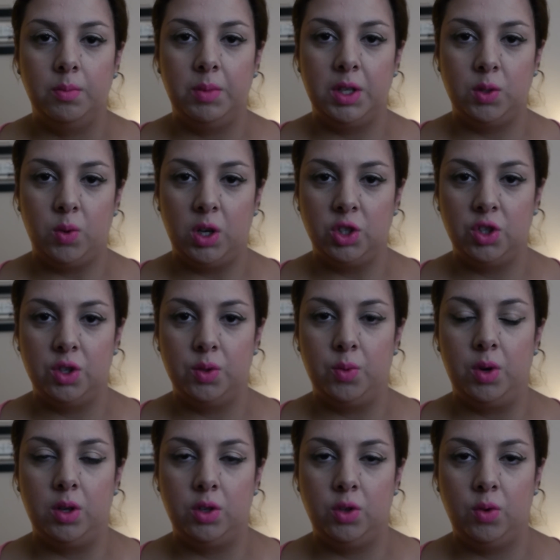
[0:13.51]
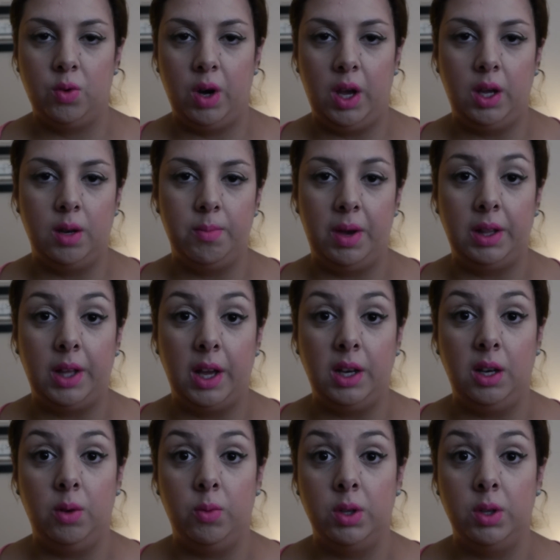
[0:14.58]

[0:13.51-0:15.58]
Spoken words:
my swatches weren't too great and my lighting